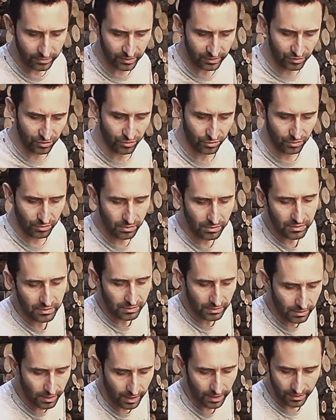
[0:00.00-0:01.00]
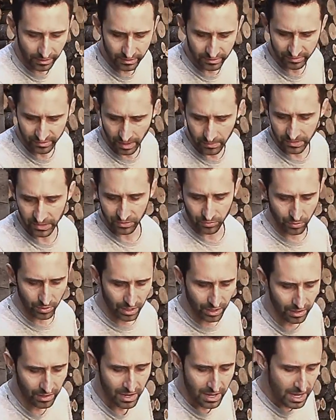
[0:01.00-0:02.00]
that uh, is coming through
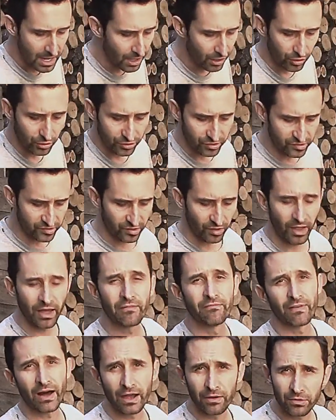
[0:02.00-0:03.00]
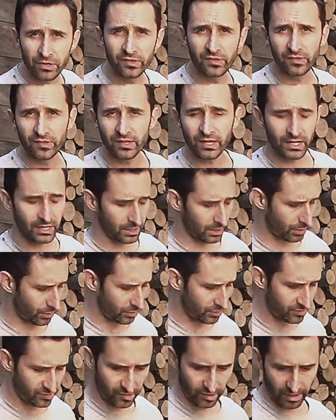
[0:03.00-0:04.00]
here could still have viruses in it. It
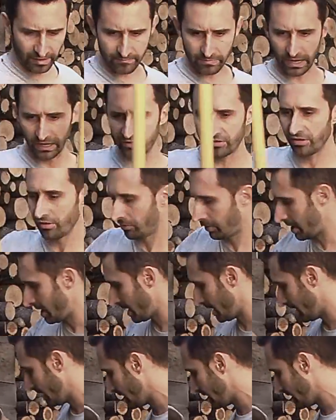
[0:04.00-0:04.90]
could still have bacteria in